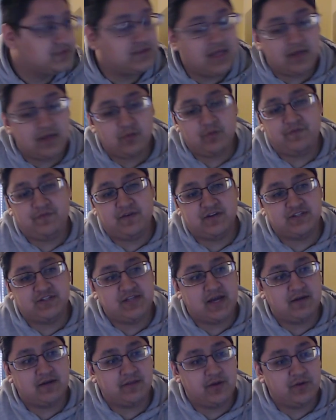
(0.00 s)
So now we finish
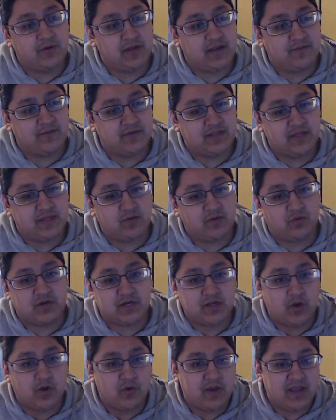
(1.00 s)
downloading everything, we're
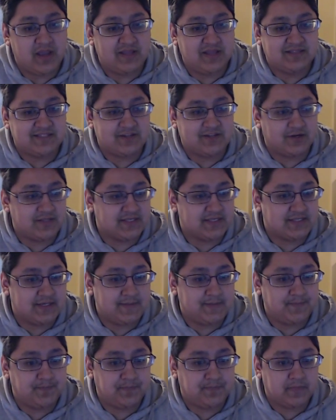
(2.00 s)
gonna go ahead and start this
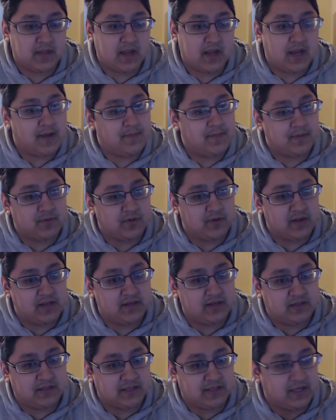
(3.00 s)
up. Um, I'm gonna go ahead
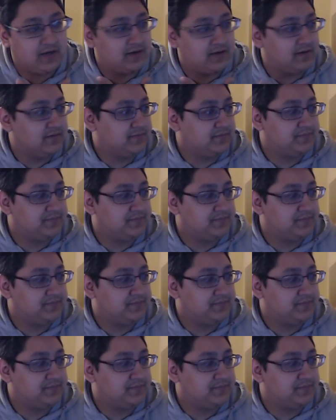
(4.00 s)
and click here,